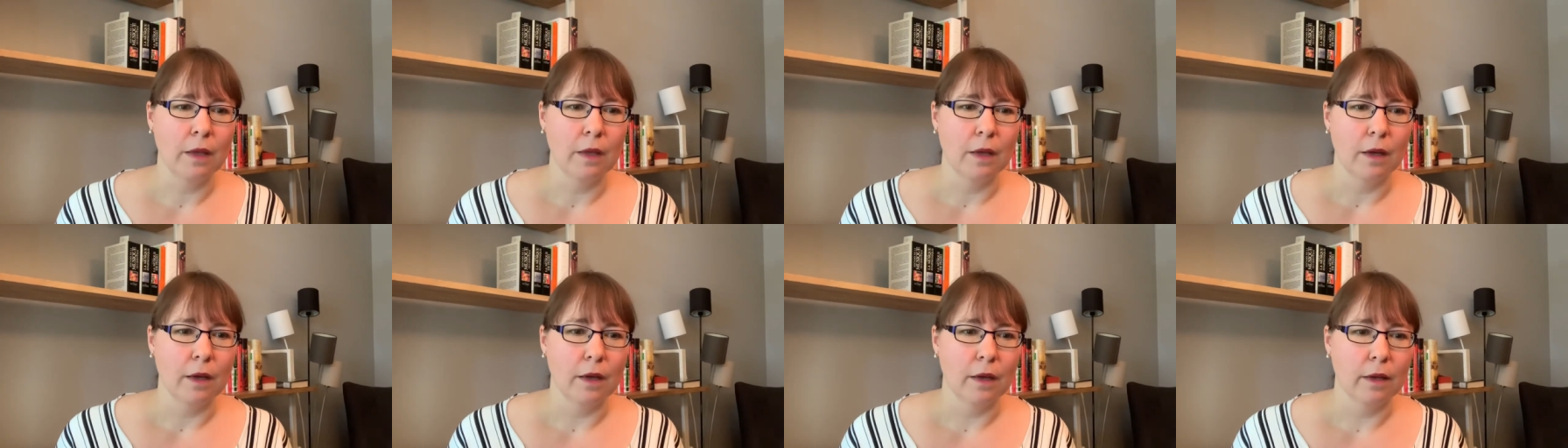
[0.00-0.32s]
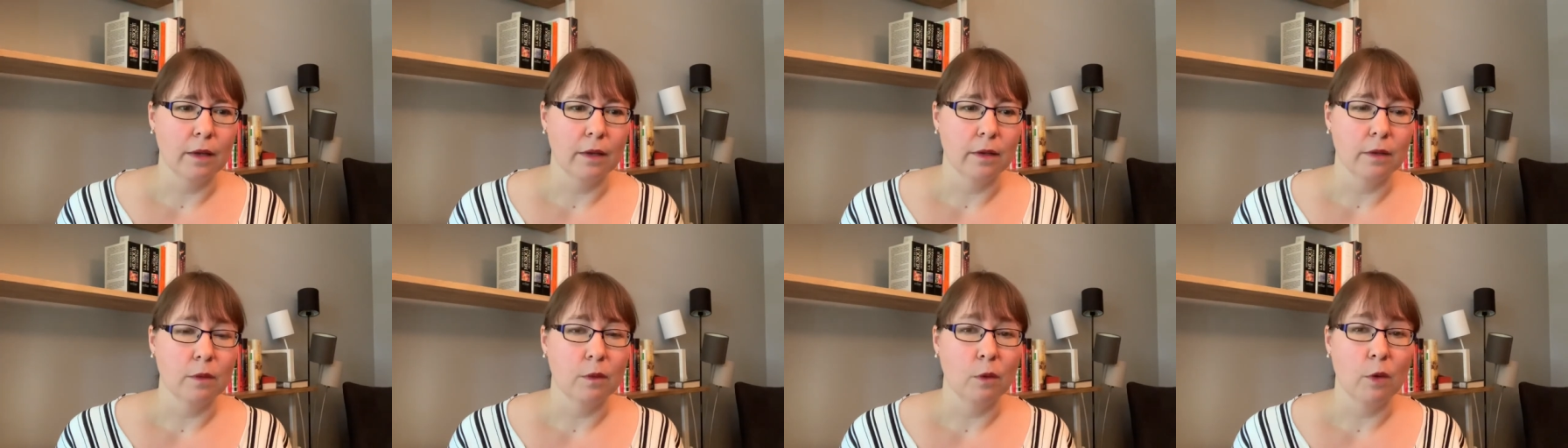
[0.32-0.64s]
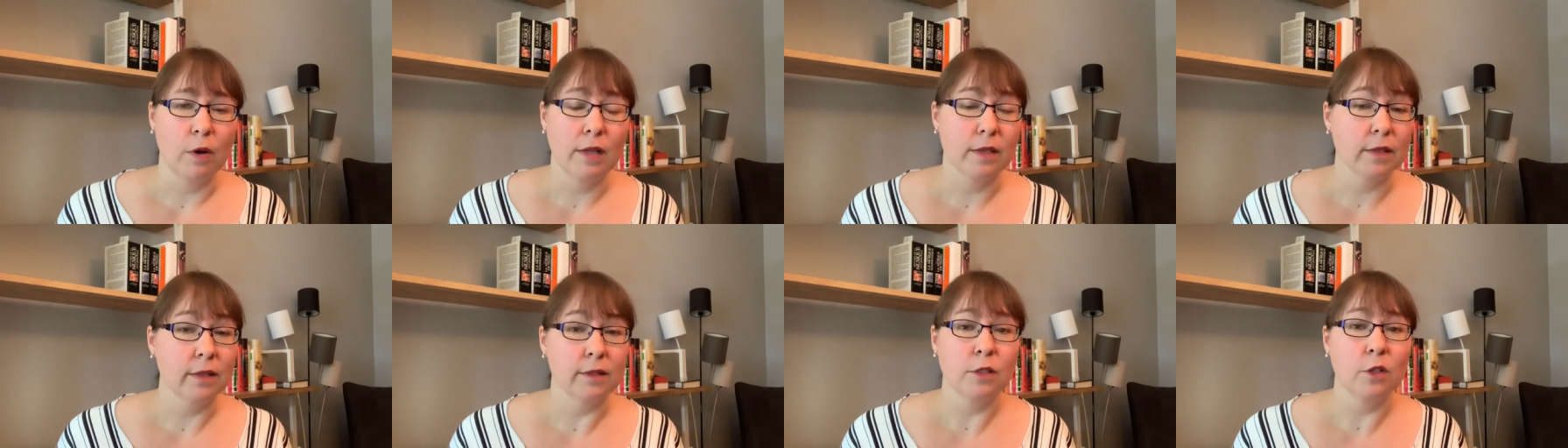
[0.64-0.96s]
Uh,
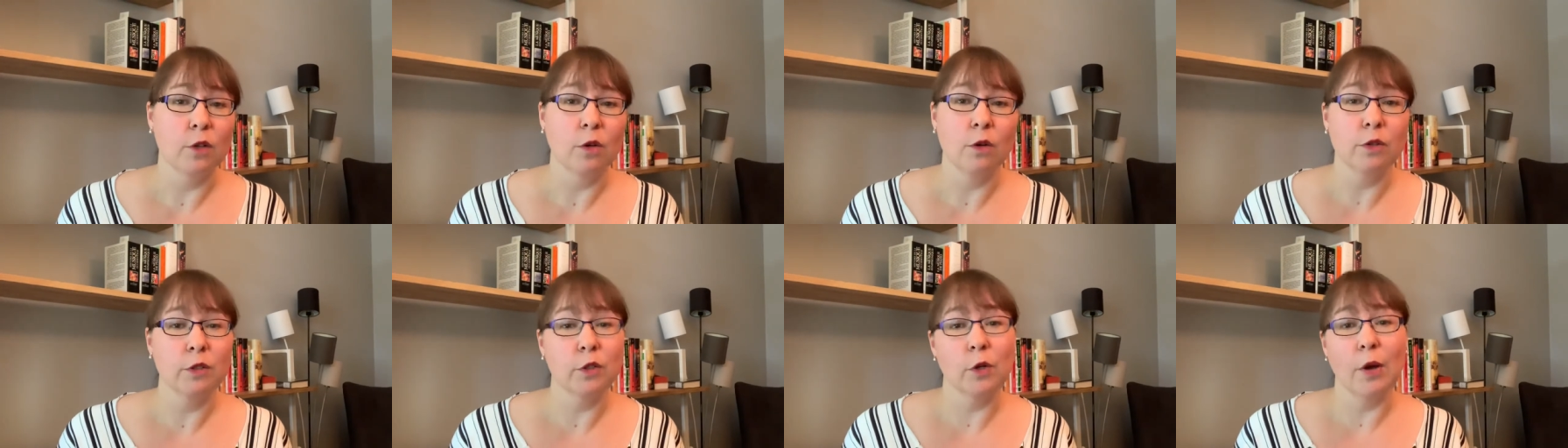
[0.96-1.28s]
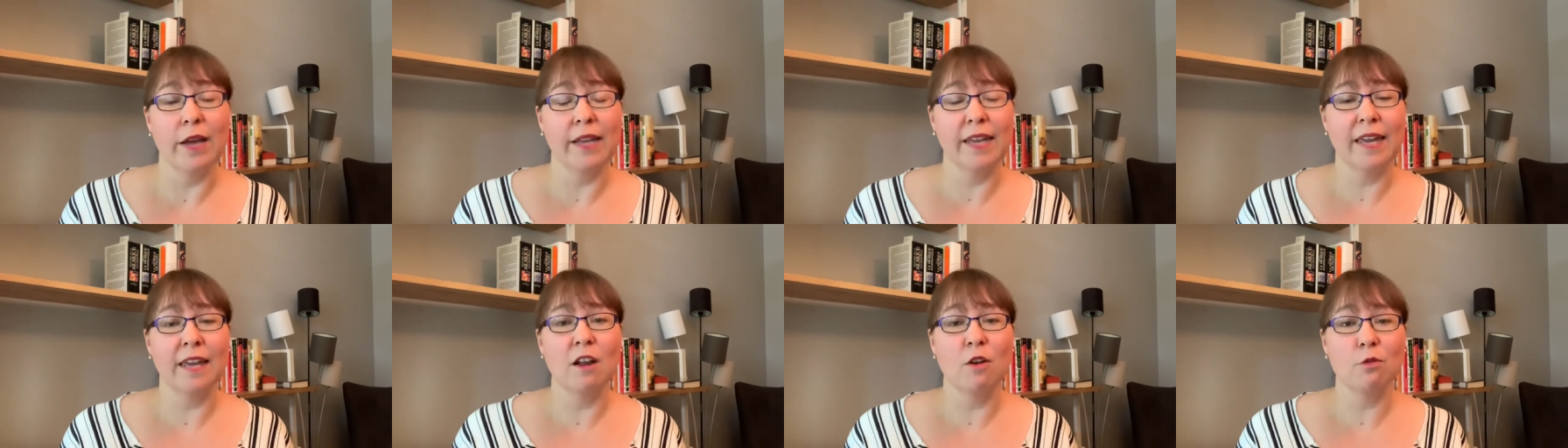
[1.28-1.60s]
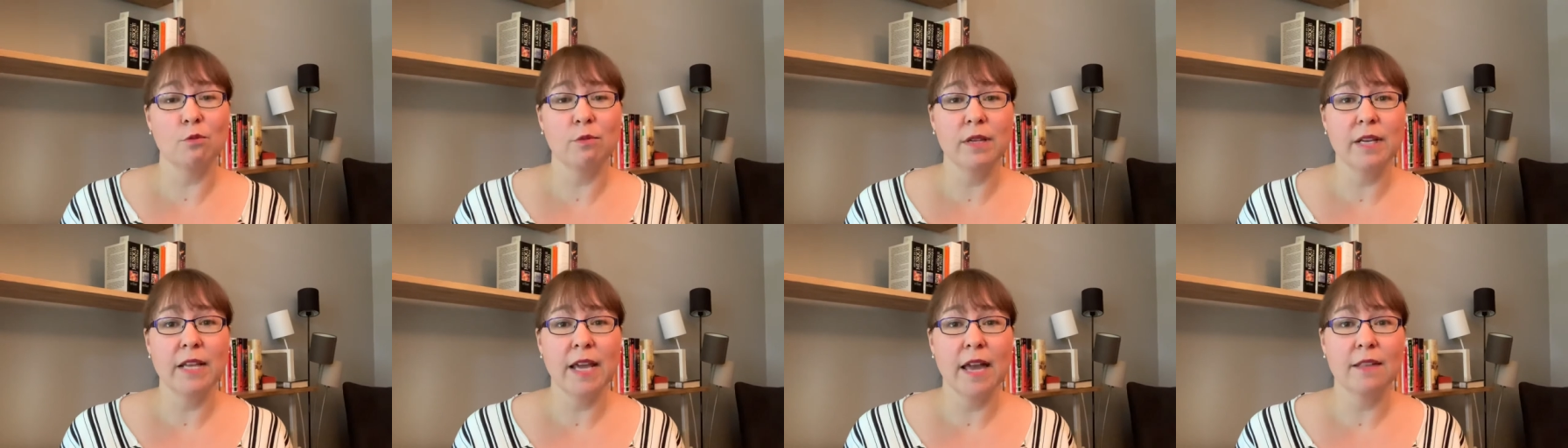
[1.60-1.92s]
well, so so I
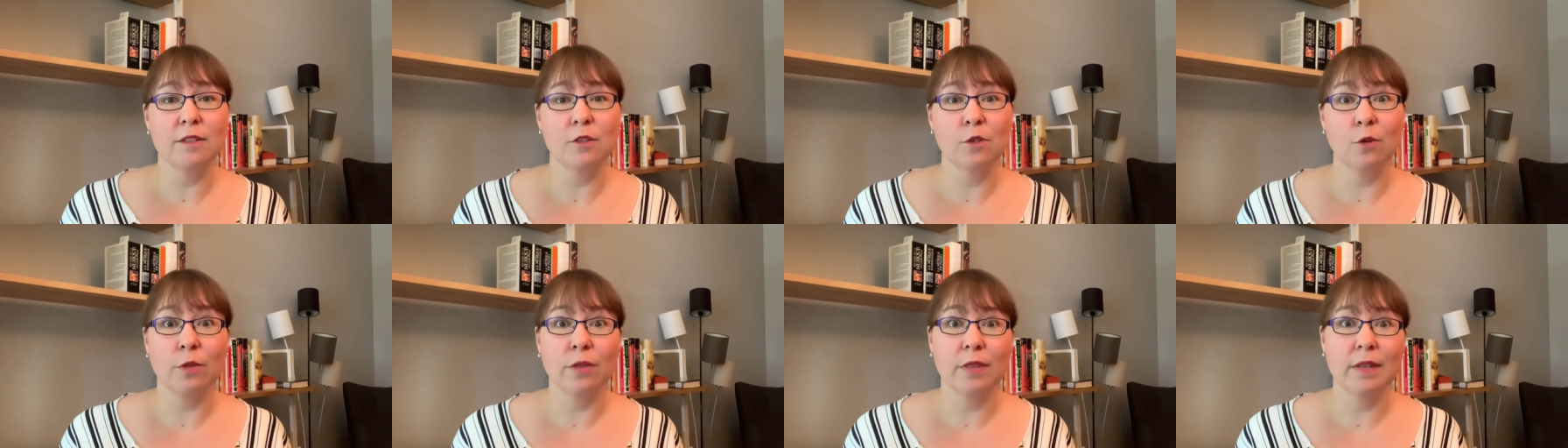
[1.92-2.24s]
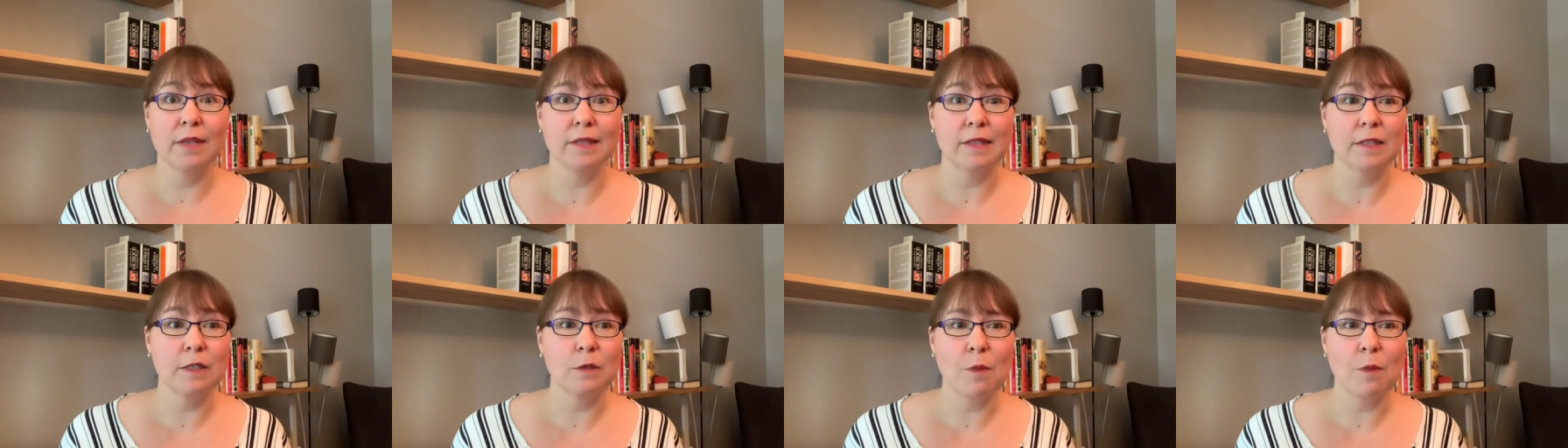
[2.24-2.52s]
cannot really answer this